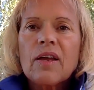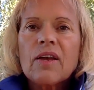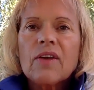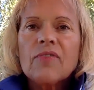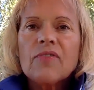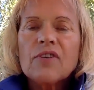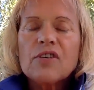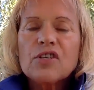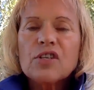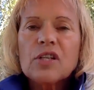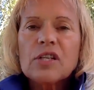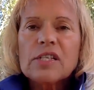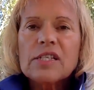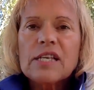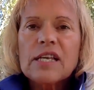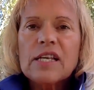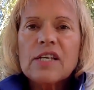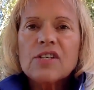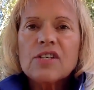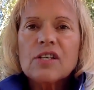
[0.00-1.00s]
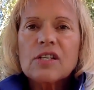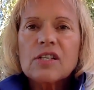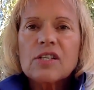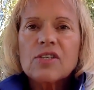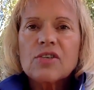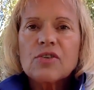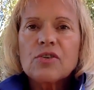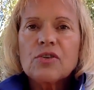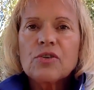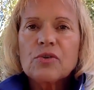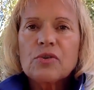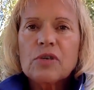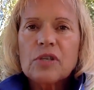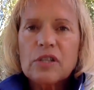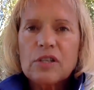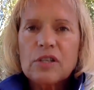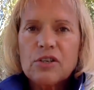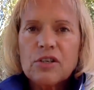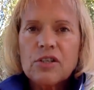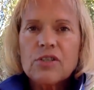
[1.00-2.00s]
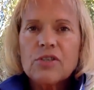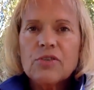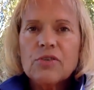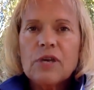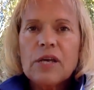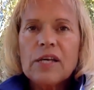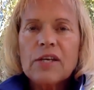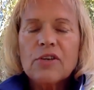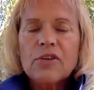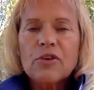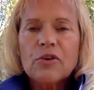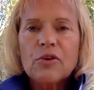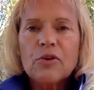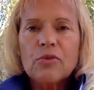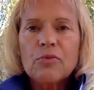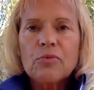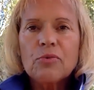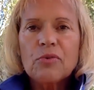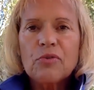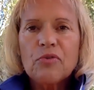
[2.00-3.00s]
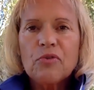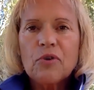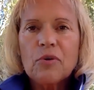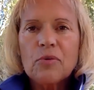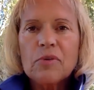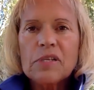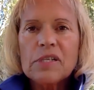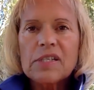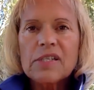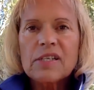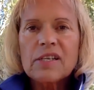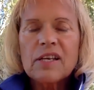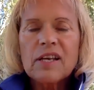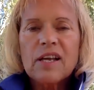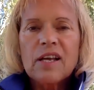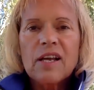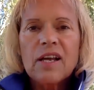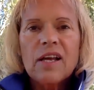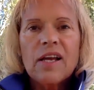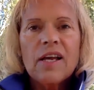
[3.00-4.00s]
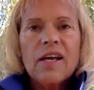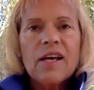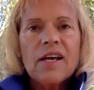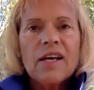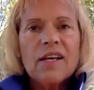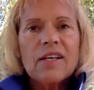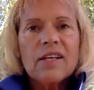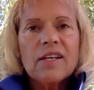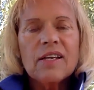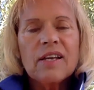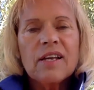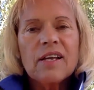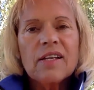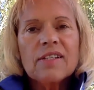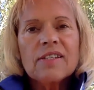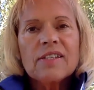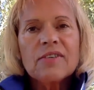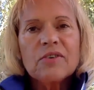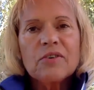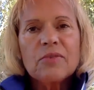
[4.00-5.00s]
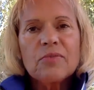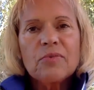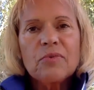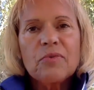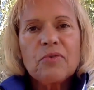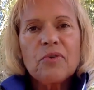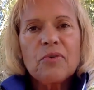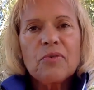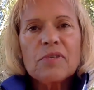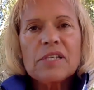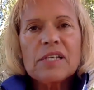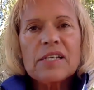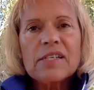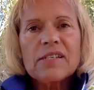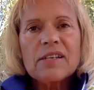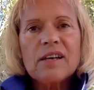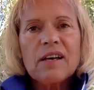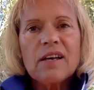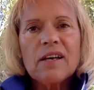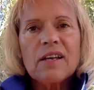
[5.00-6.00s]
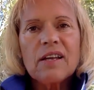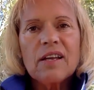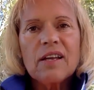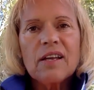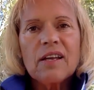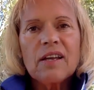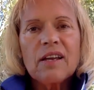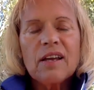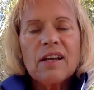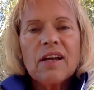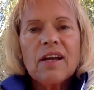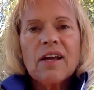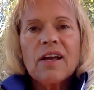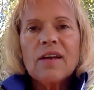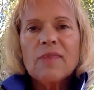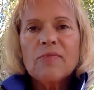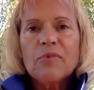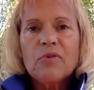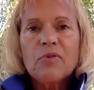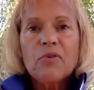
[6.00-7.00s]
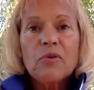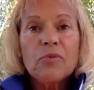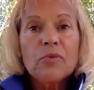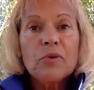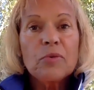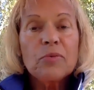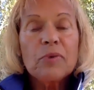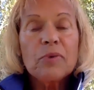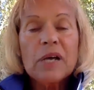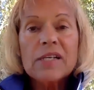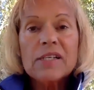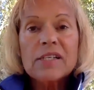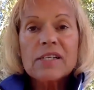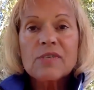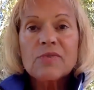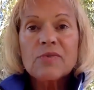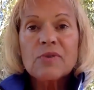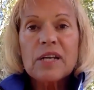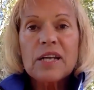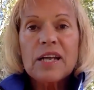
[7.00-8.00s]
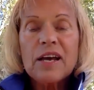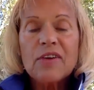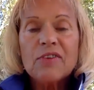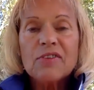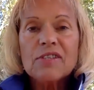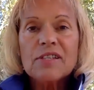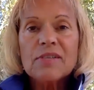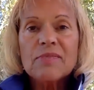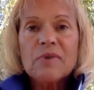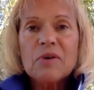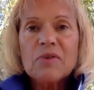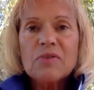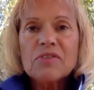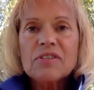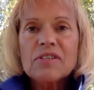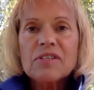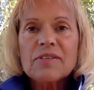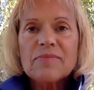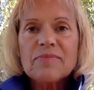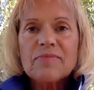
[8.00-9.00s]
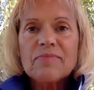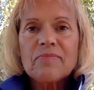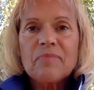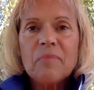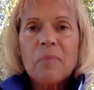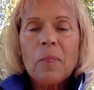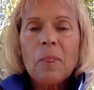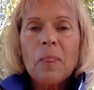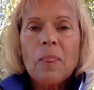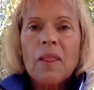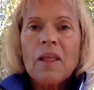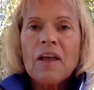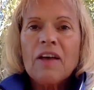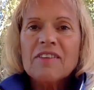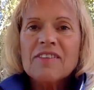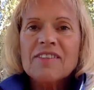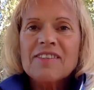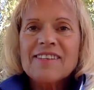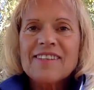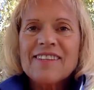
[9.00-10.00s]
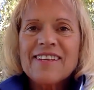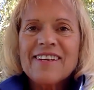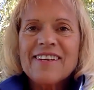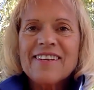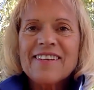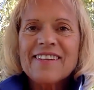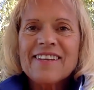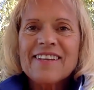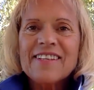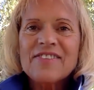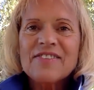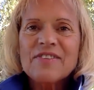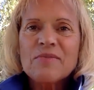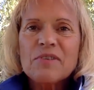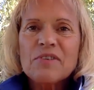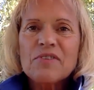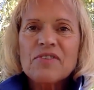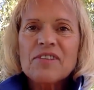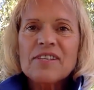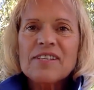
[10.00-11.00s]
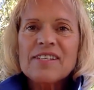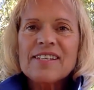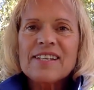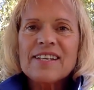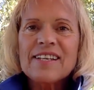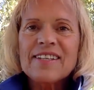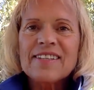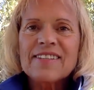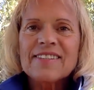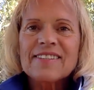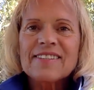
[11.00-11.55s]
visualization, so you can learn to handle your own performance and deal with performance anxiety and perform your best when it counts the most. I'll see you there. Thanks so much for listening.